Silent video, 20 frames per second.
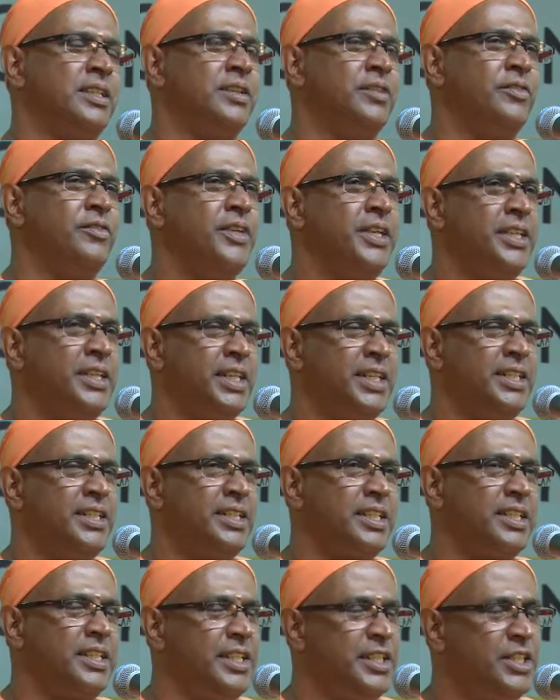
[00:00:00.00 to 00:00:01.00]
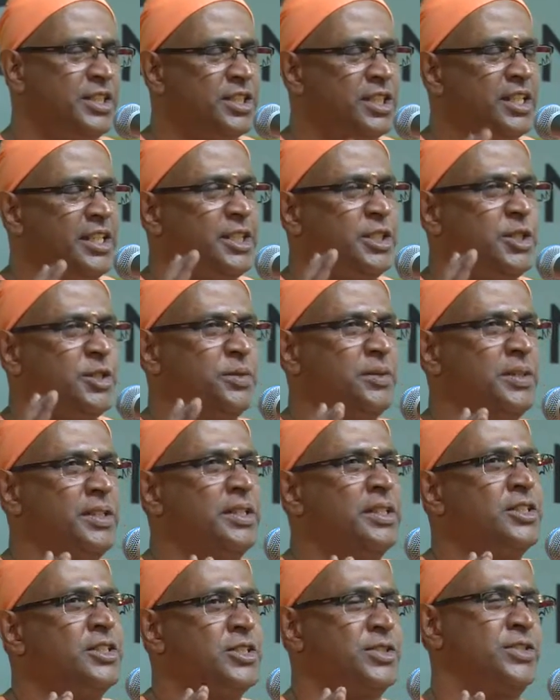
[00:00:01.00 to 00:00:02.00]
we get
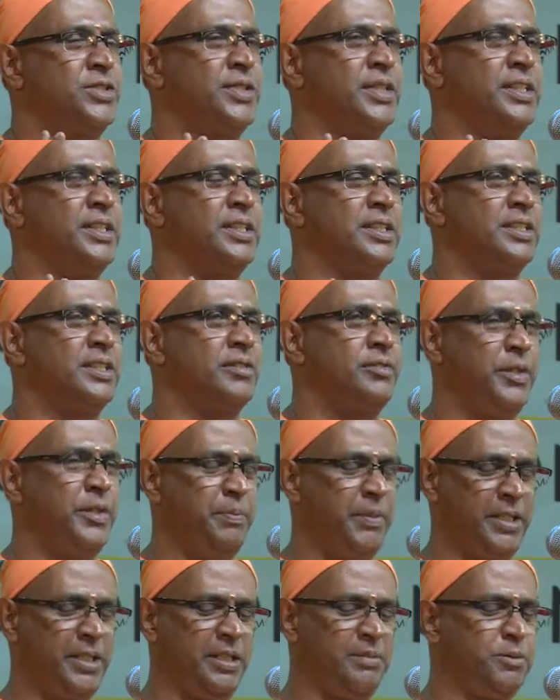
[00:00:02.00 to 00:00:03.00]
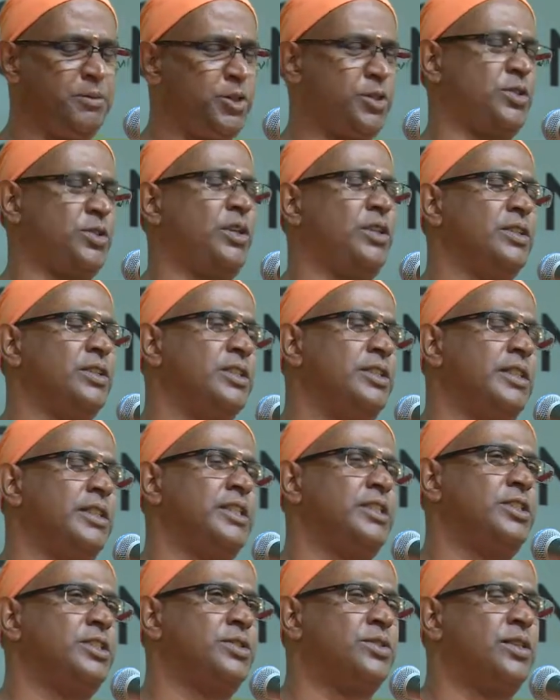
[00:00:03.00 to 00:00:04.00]
intellectual strength. We become stronger
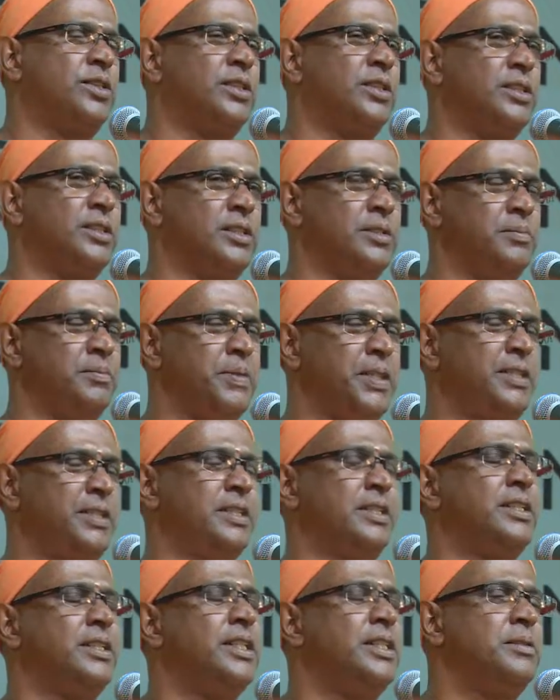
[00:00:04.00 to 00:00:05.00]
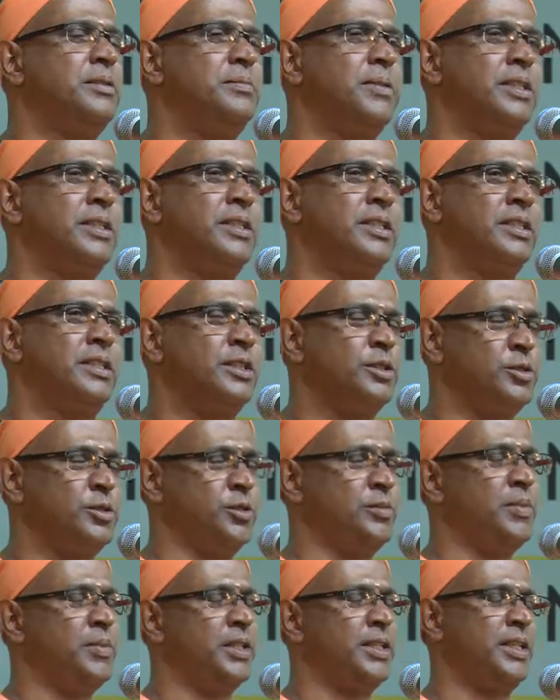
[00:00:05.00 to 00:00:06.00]
and stronger, better and better,
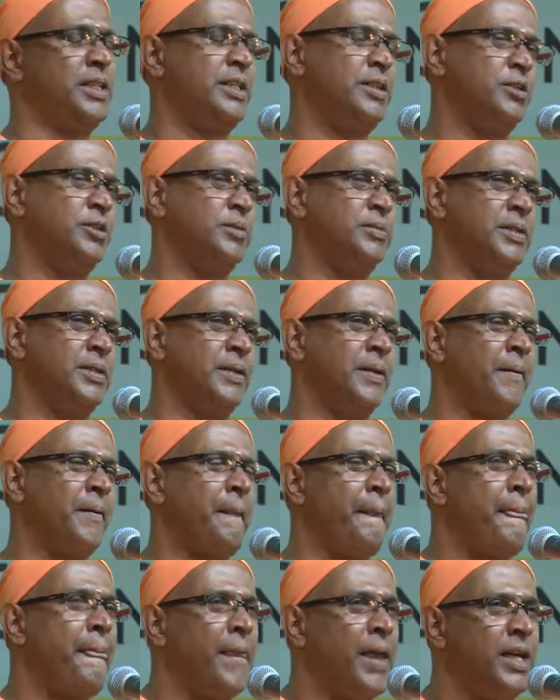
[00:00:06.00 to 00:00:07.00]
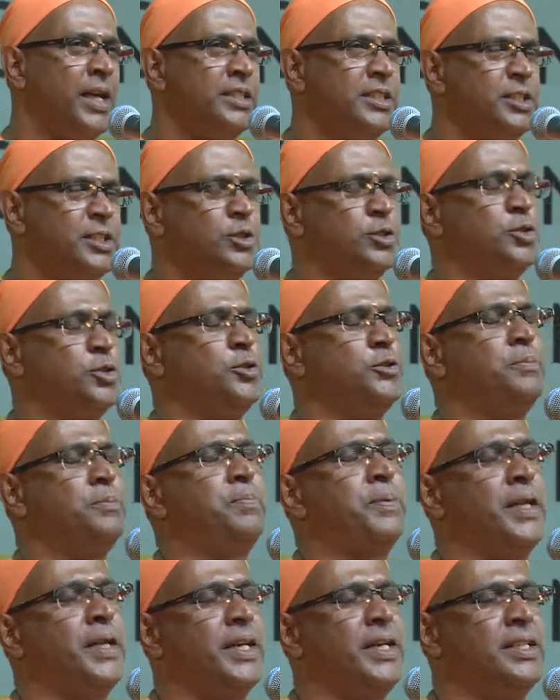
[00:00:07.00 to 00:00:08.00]
nobler and noble. And then through
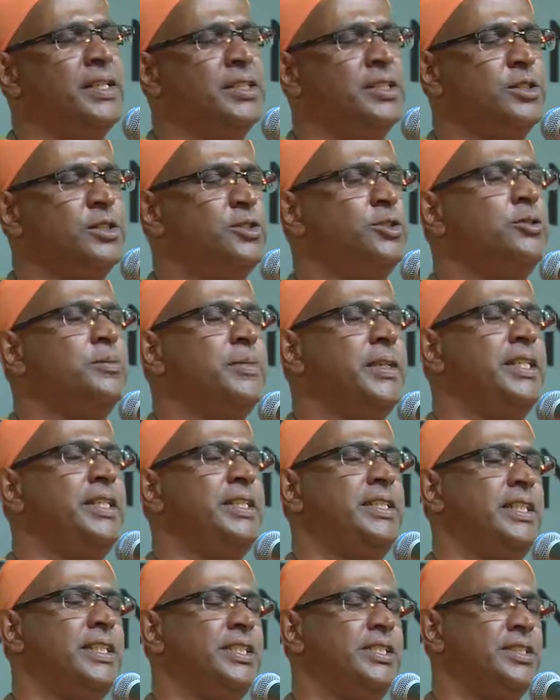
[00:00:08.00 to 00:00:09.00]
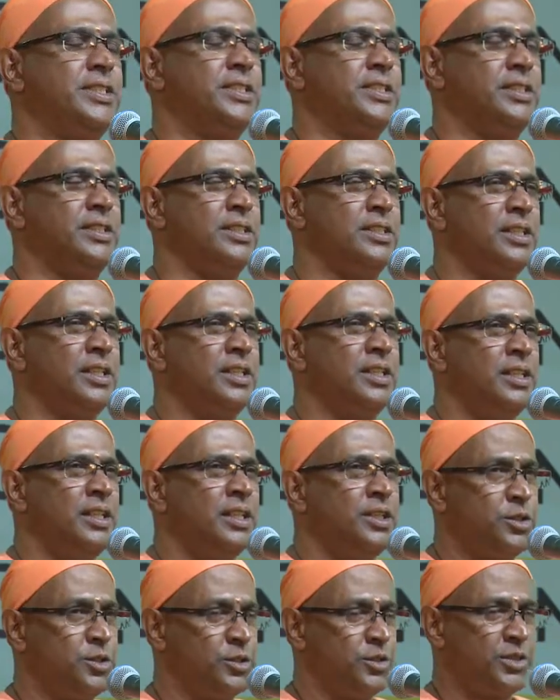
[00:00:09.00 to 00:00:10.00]
prayer, through meditation,
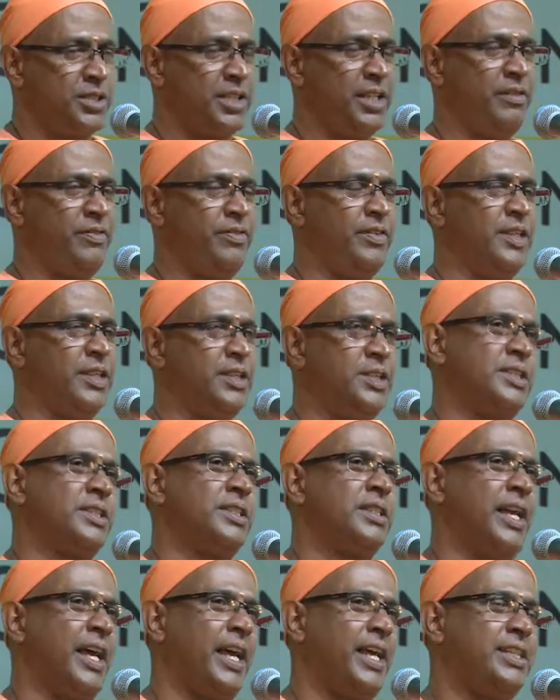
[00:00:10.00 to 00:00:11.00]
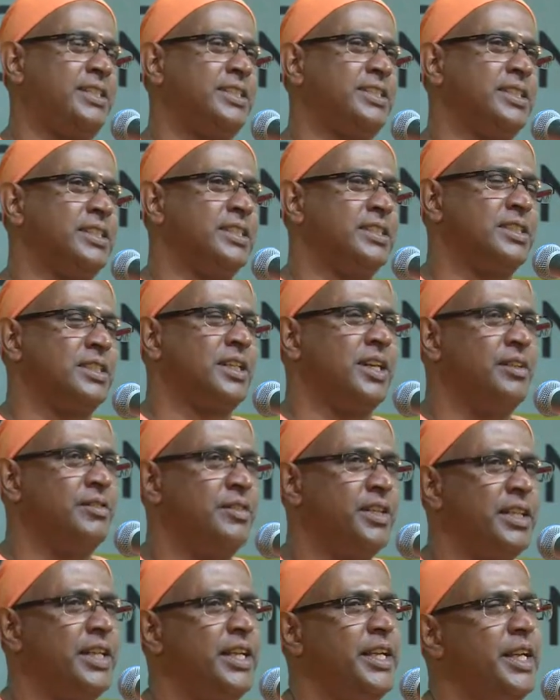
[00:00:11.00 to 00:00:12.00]
through selfless actions,
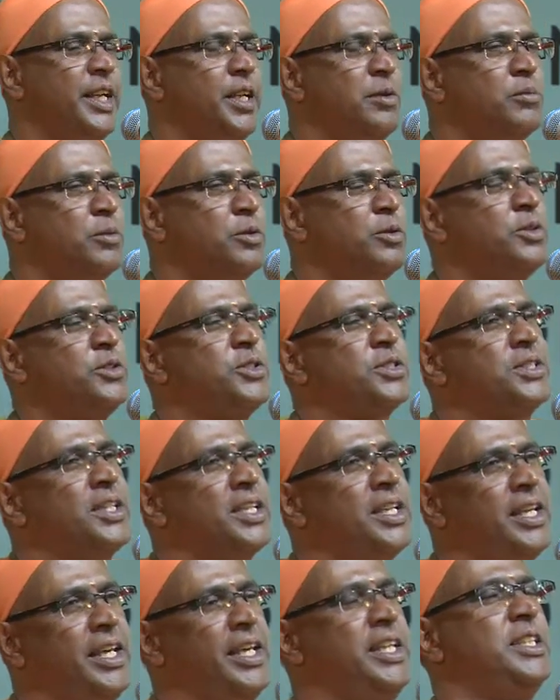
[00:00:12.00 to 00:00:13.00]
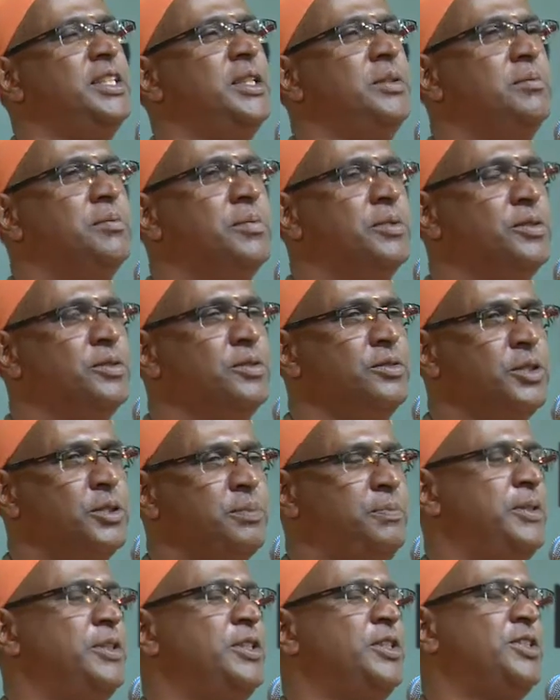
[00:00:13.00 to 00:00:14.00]
our emotional health improves,
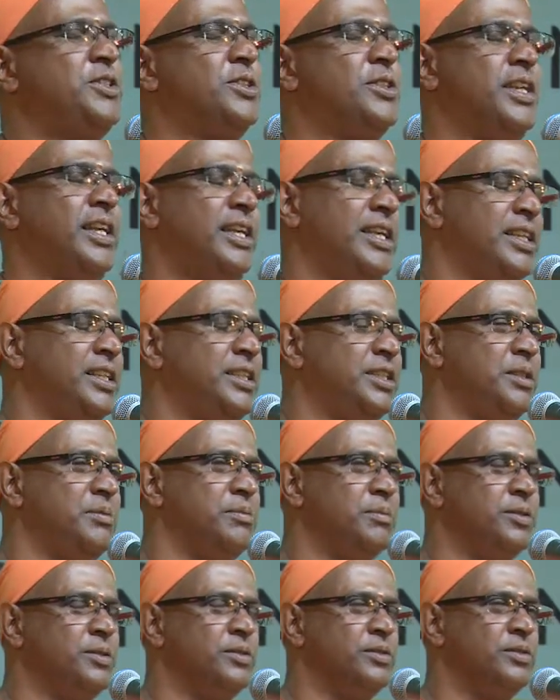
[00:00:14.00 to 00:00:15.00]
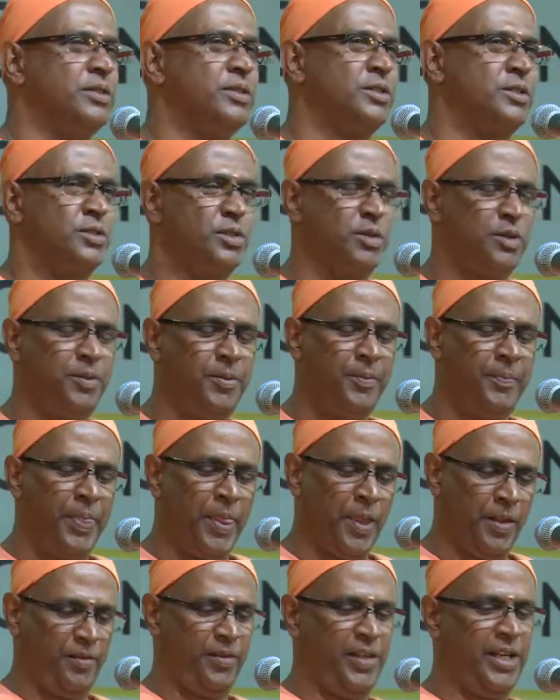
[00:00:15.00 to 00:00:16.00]
spiritual health improves. So
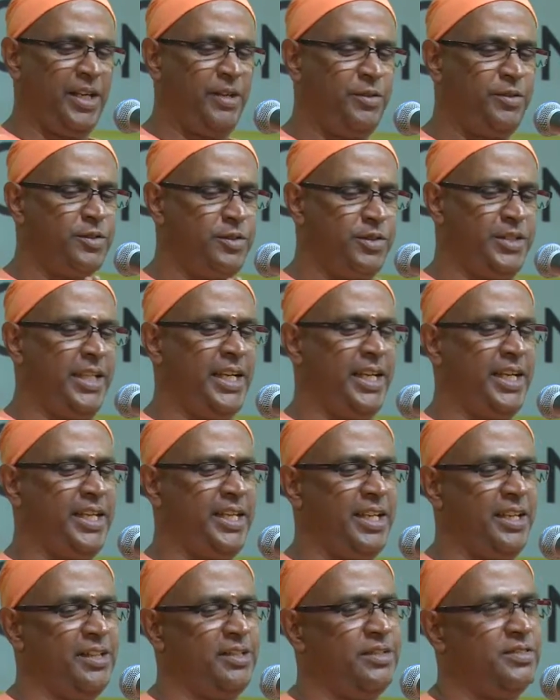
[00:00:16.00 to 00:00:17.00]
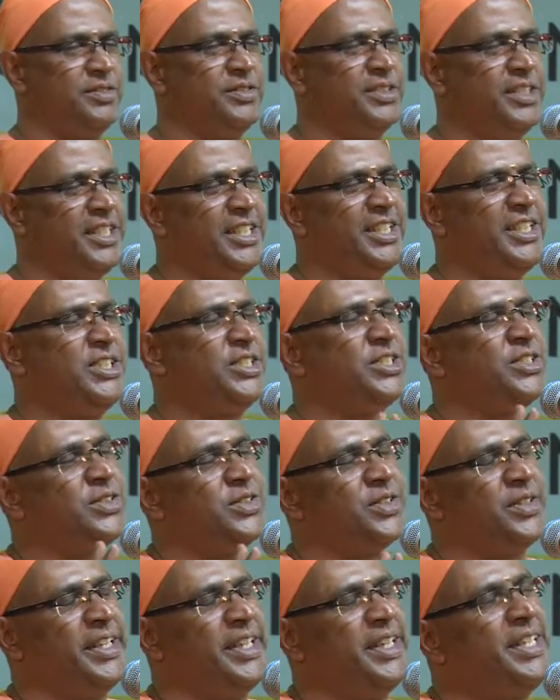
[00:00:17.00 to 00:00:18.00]
we have to take care of these
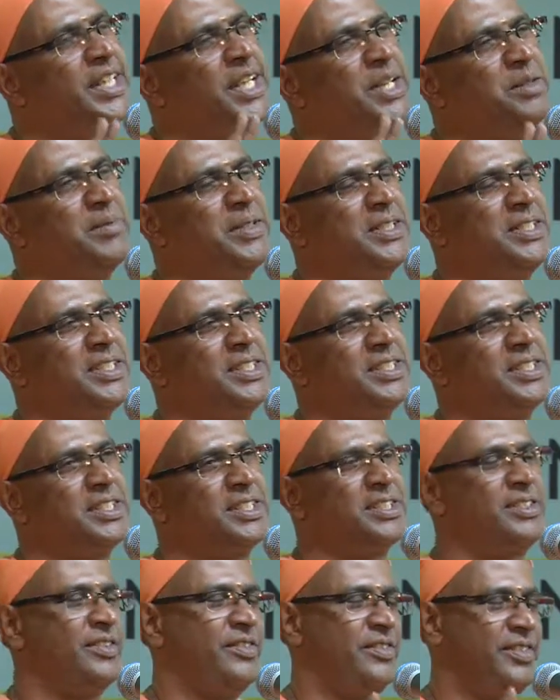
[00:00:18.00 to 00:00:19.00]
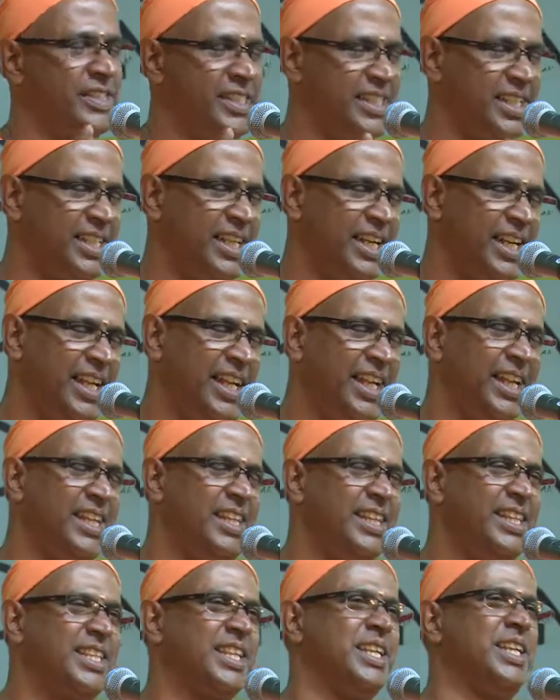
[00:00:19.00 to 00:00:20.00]
3 dimensions: physical
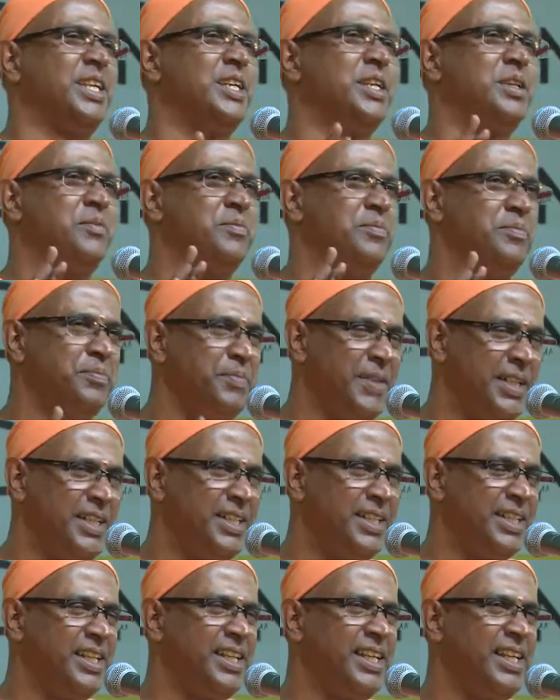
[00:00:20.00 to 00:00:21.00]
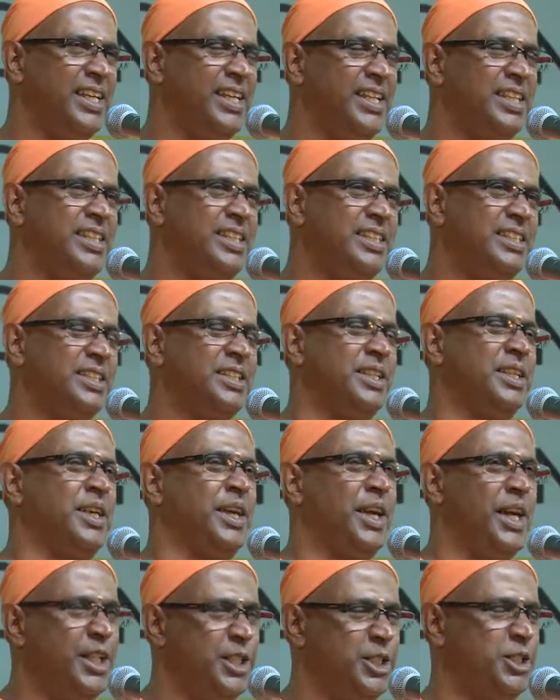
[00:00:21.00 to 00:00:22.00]
health, mental health,
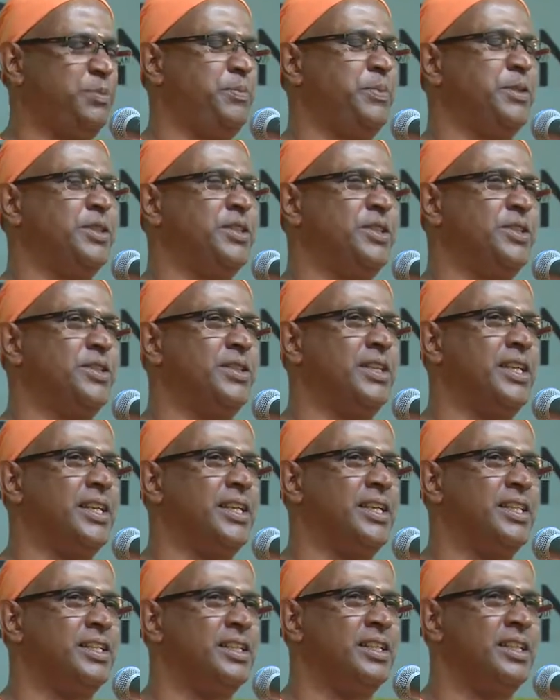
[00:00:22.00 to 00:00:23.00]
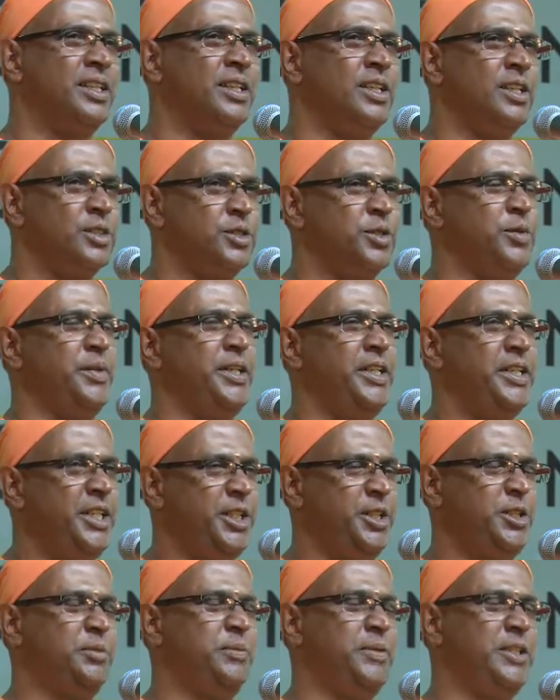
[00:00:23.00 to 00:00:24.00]
and spiritual health. So we
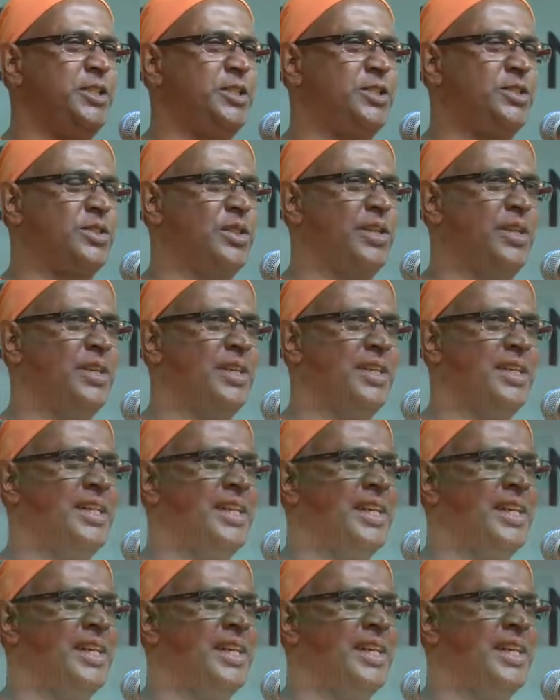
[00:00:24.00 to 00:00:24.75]
need to be strong